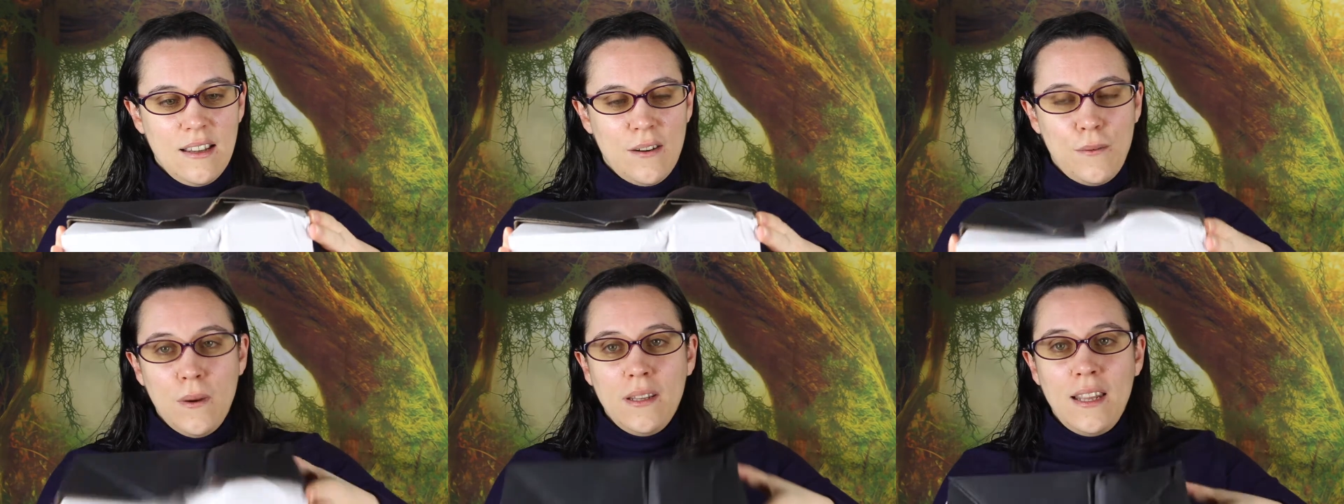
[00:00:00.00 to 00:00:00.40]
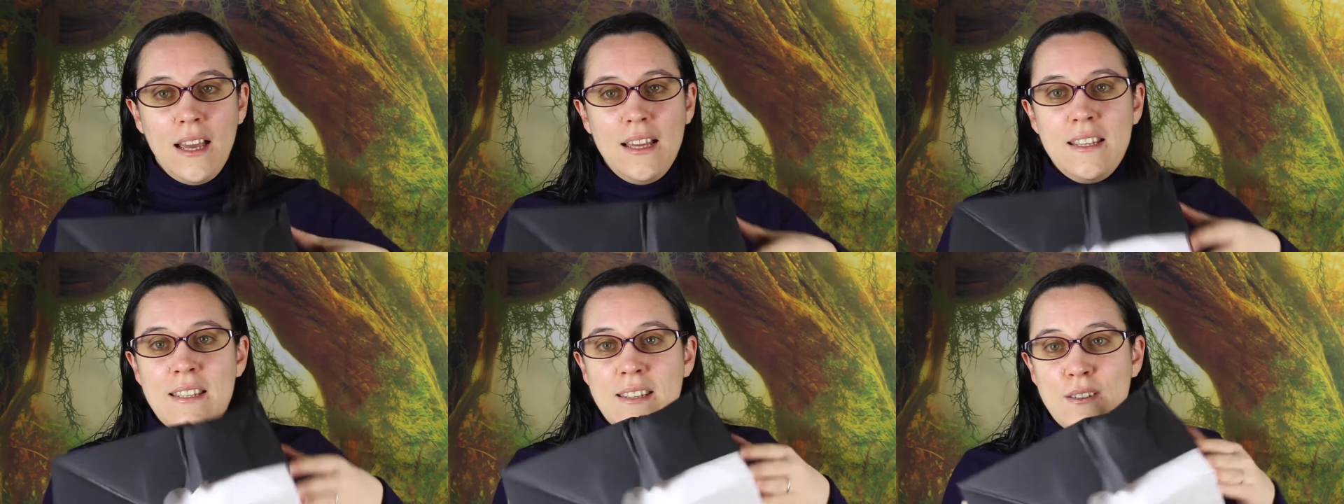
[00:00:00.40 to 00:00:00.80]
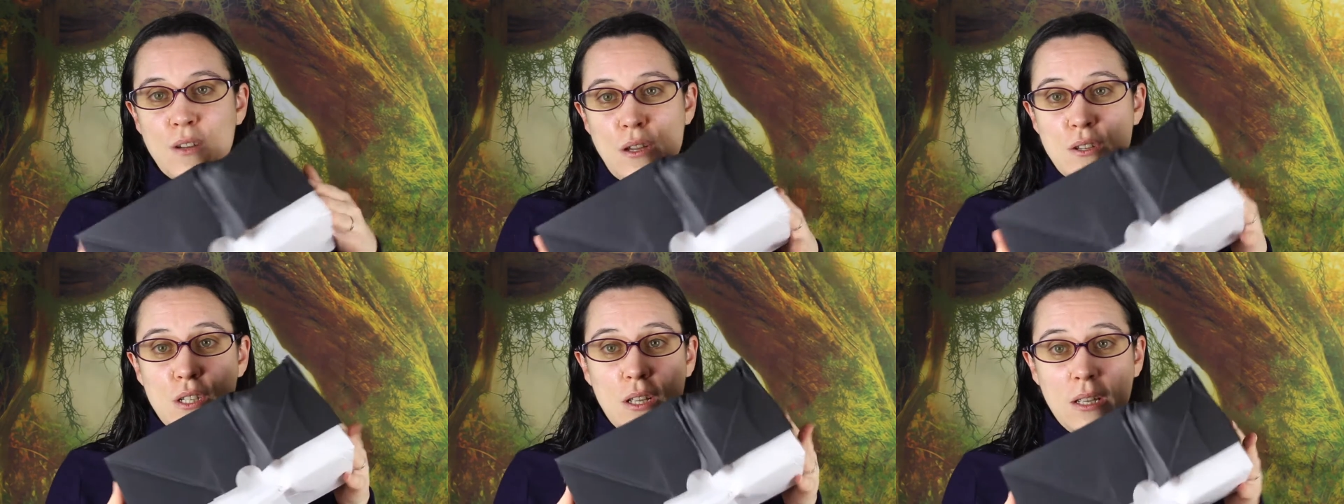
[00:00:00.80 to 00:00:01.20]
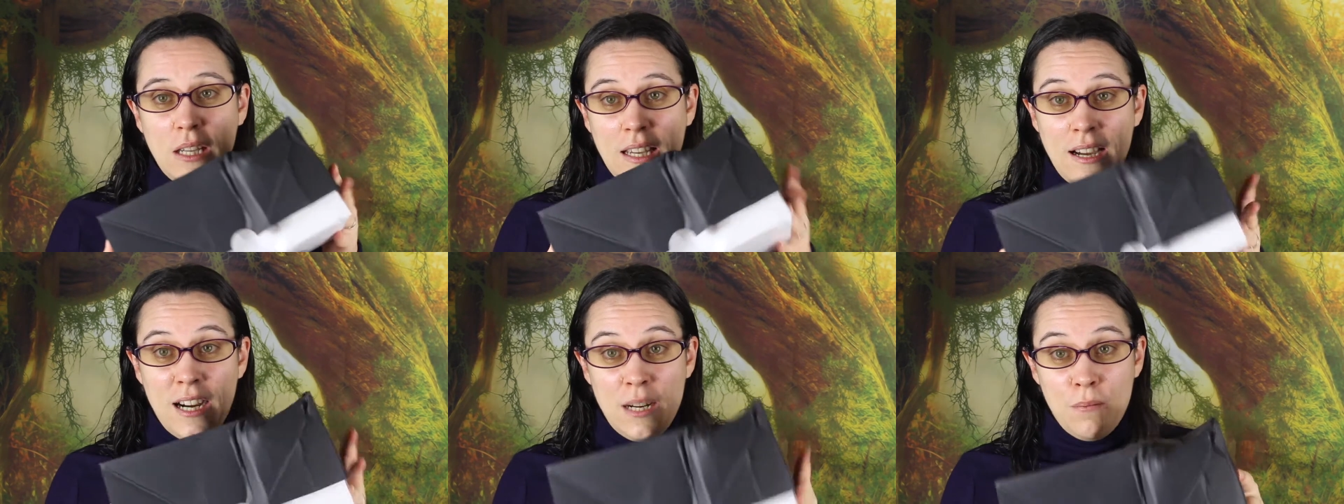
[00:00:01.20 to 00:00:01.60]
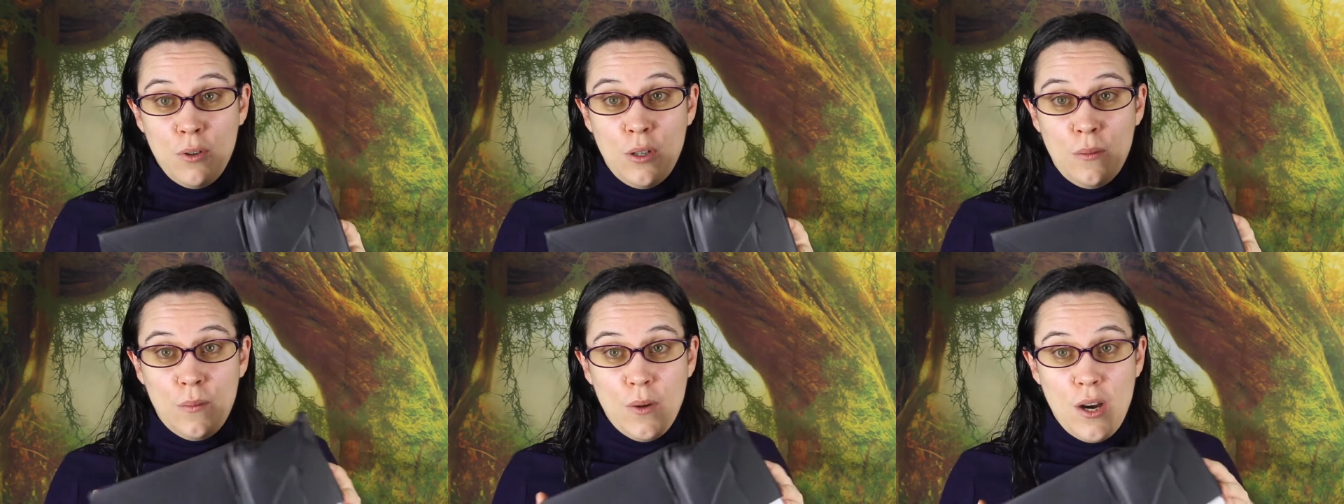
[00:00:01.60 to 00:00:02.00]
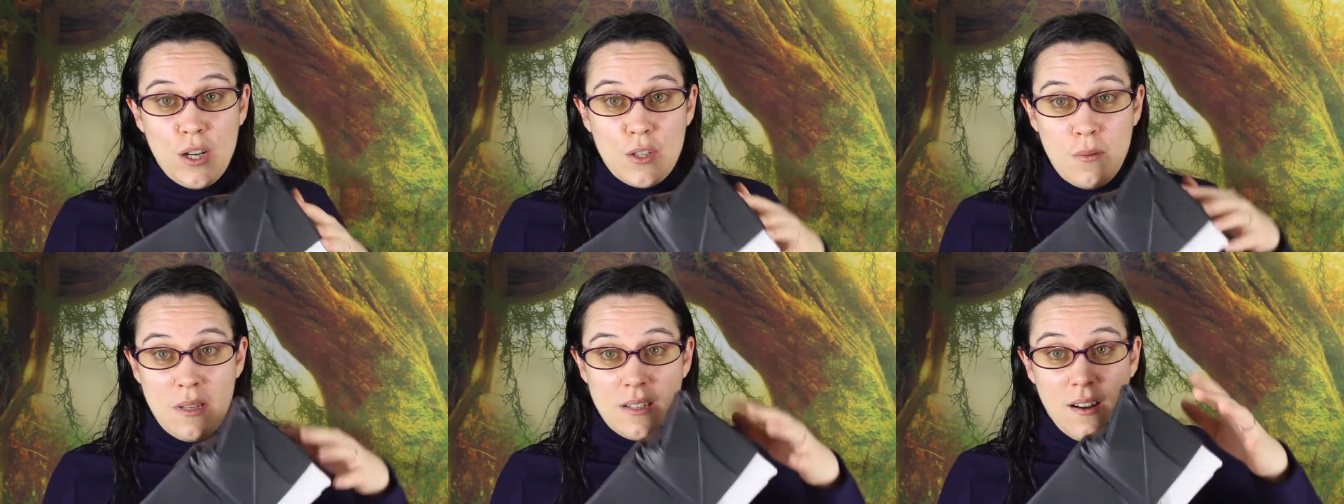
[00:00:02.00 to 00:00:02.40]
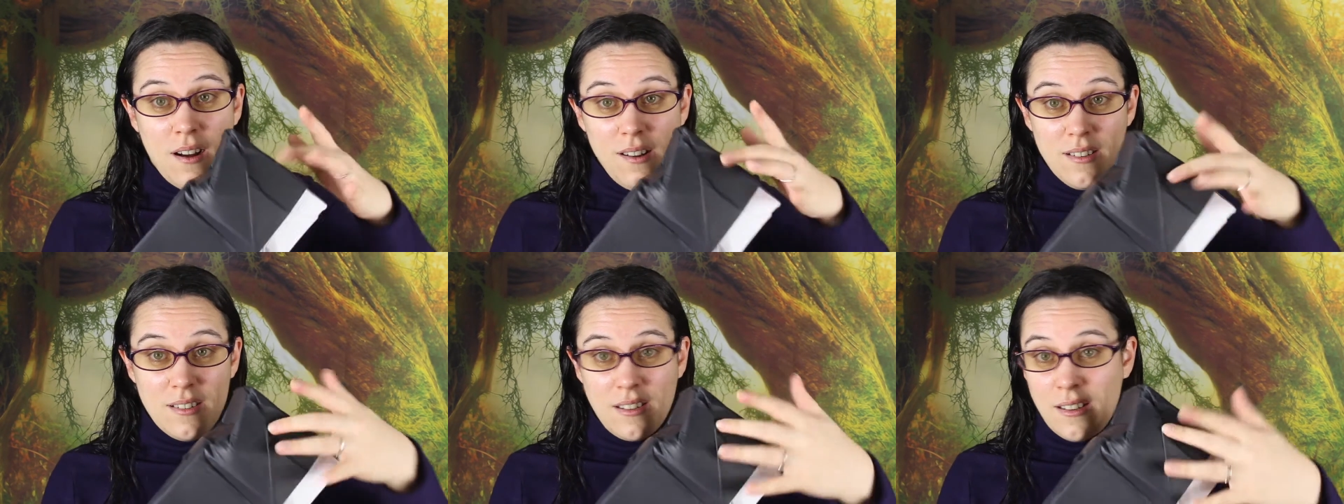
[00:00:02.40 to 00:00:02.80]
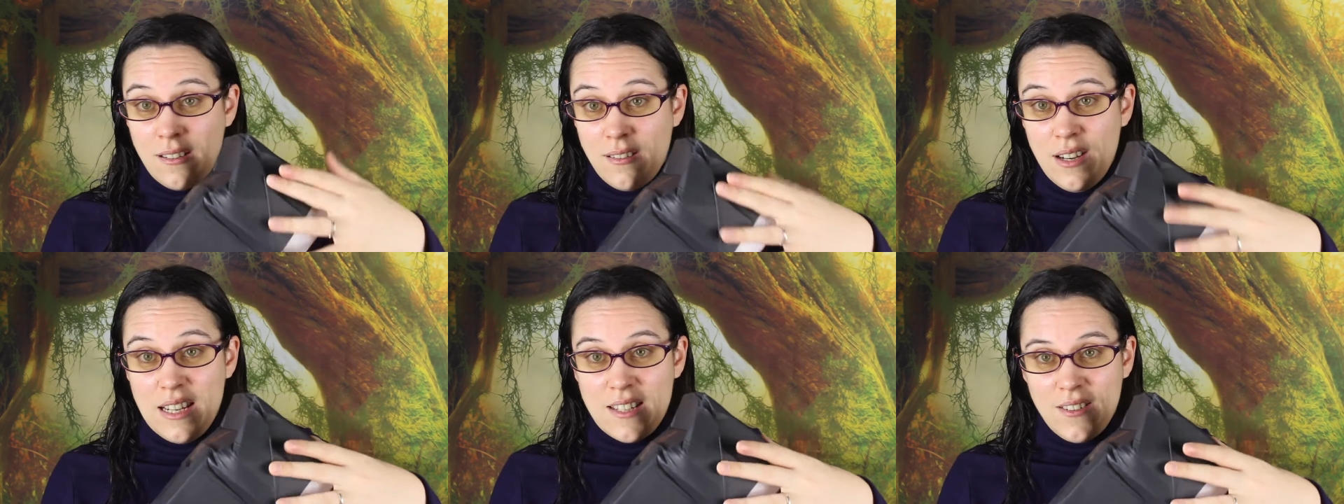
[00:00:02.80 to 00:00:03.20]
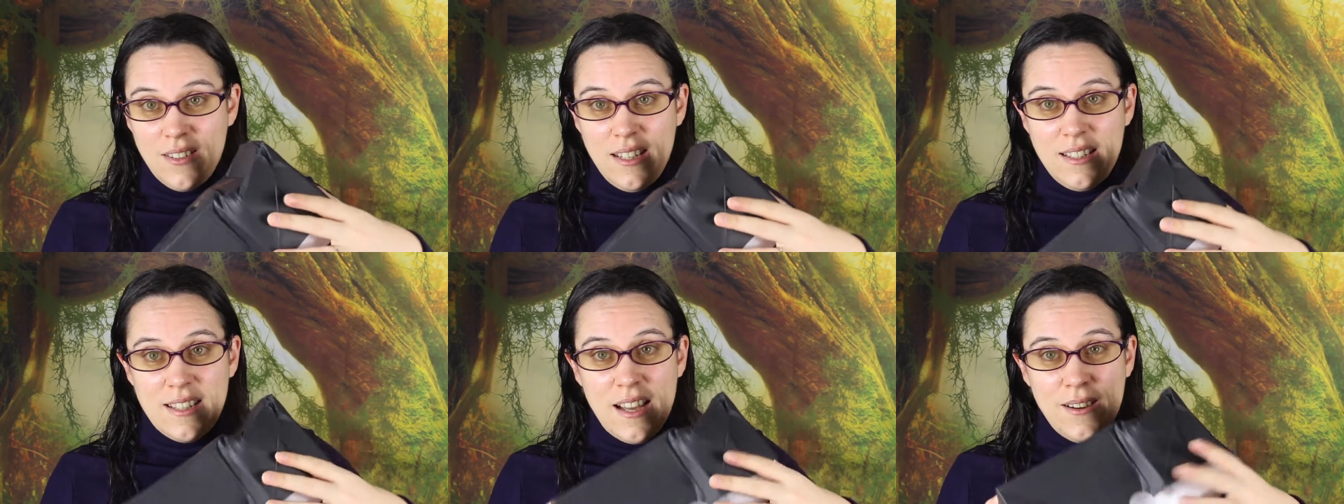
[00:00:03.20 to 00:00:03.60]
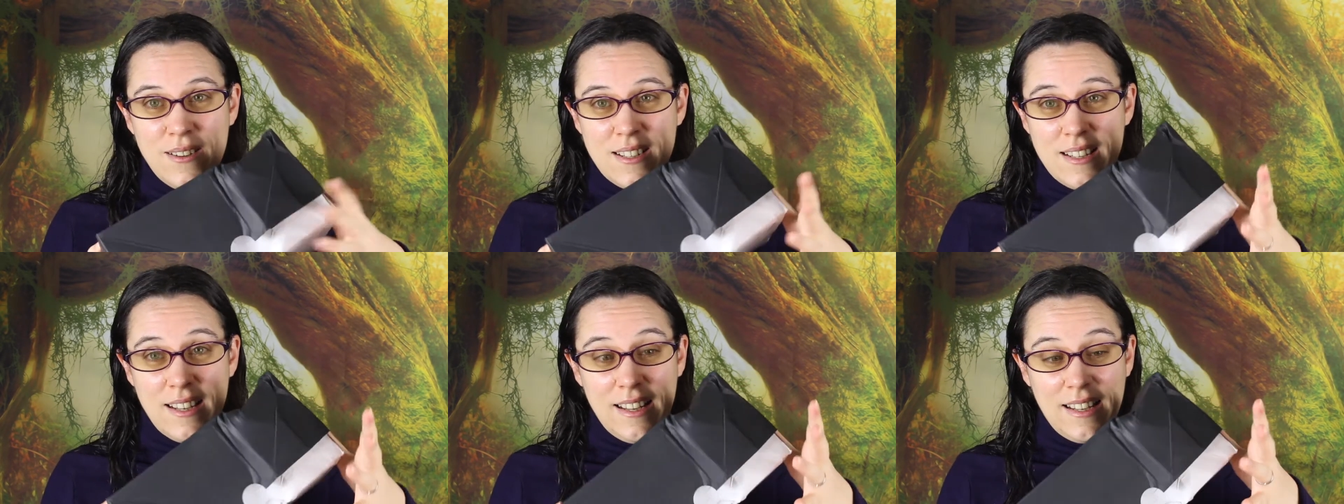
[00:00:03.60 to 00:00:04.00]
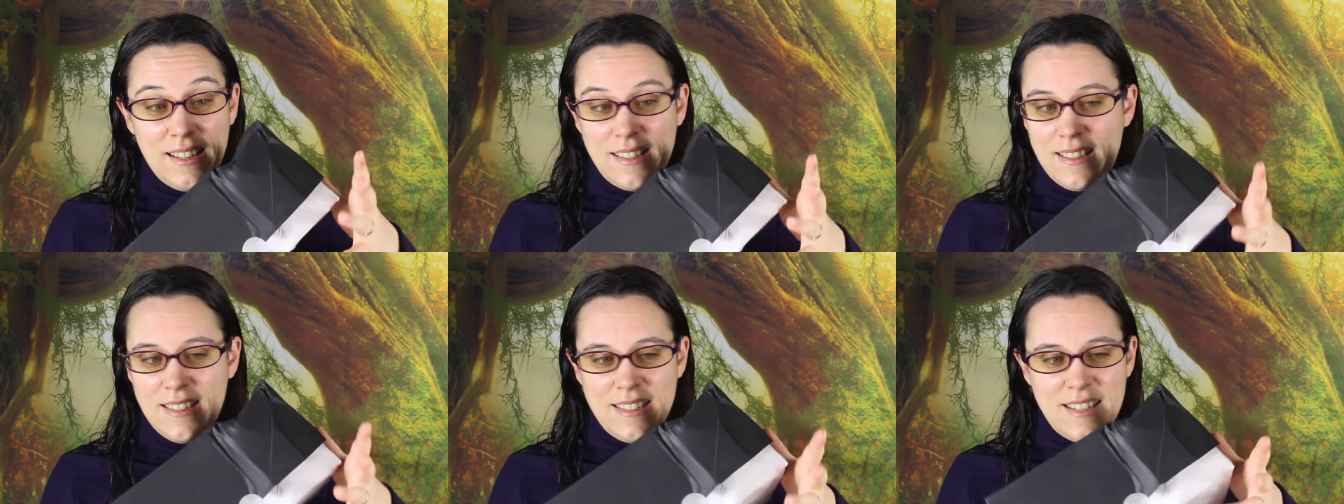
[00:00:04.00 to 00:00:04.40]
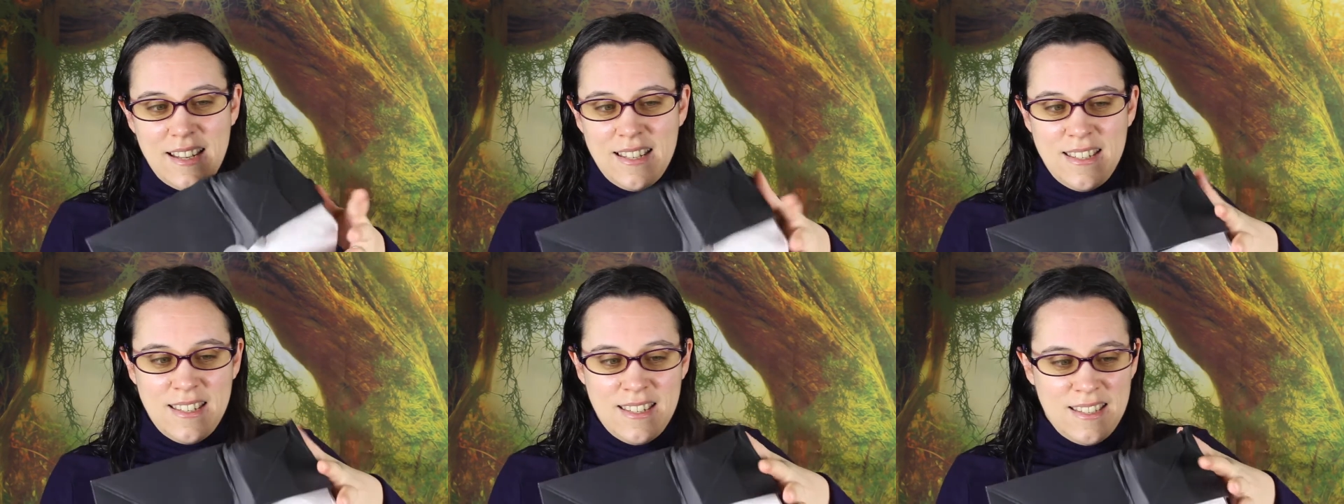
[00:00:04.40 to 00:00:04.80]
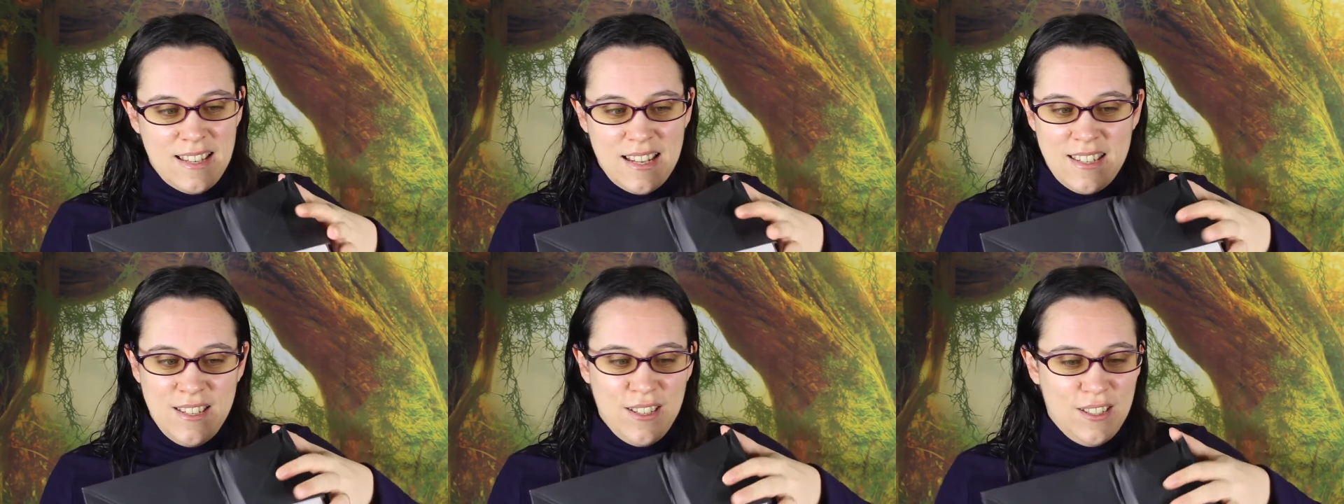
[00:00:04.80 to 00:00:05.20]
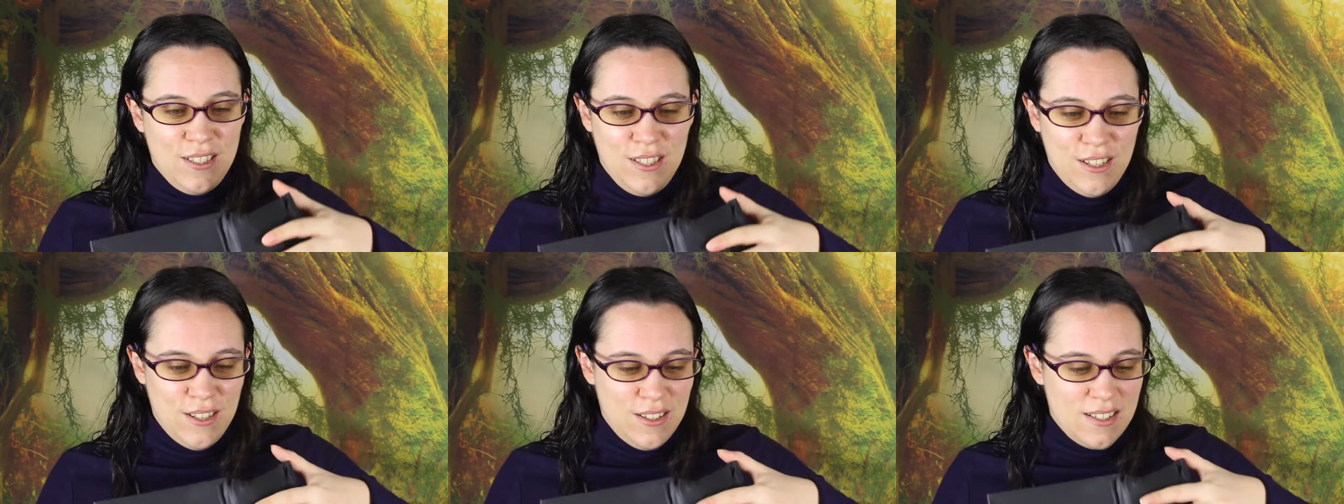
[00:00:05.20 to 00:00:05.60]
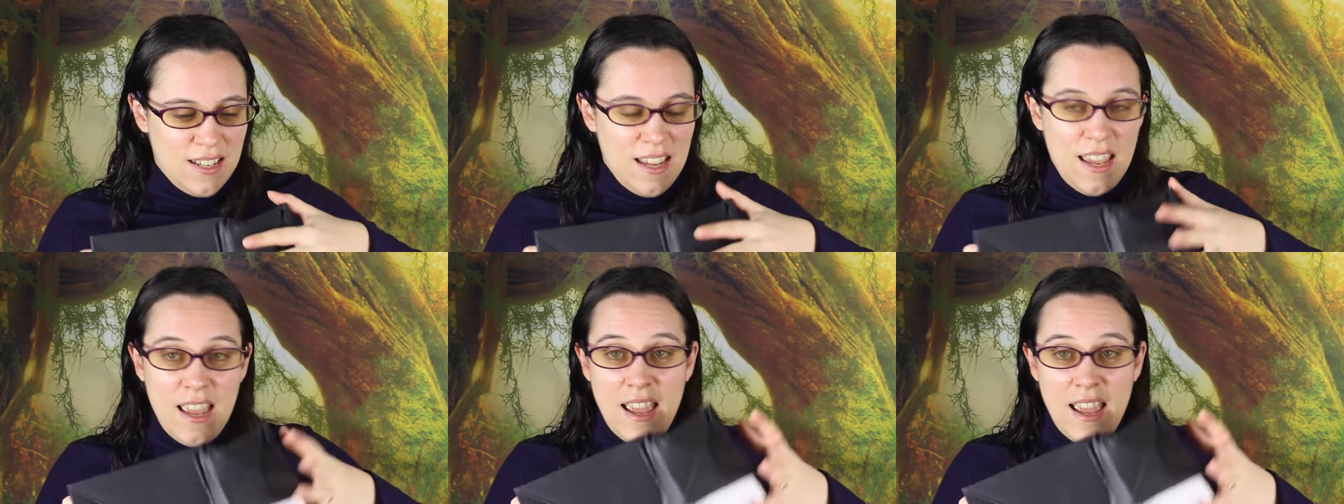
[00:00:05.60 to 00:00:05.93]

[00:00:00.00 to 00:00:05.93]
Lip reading: when I saw the cardboard box with all the crease on it, I was like, that's not good.